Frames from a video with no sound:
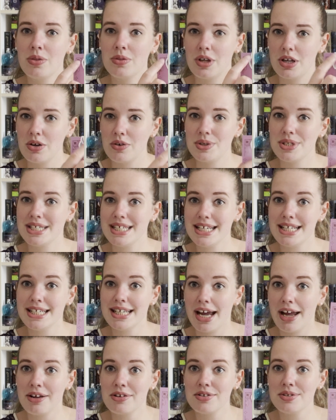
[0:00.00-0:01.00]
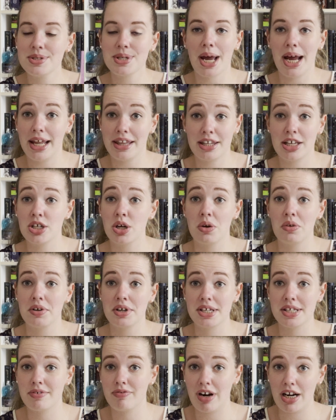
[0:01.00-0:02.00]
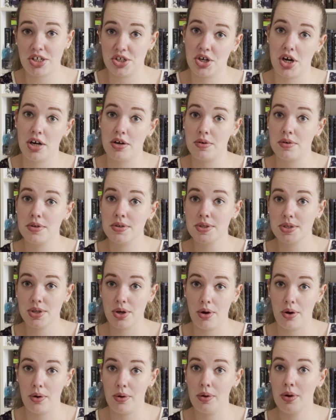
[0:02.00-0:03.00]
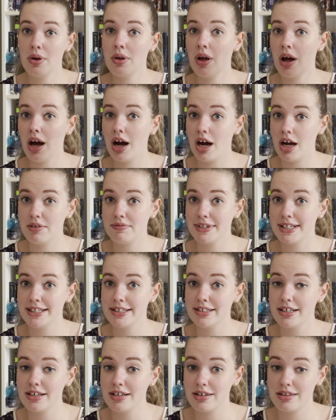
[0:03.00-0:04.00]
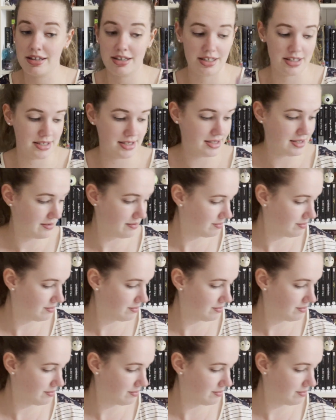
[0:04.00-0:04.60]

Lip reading: not as detailed and they don't look as fragile, so I really like these.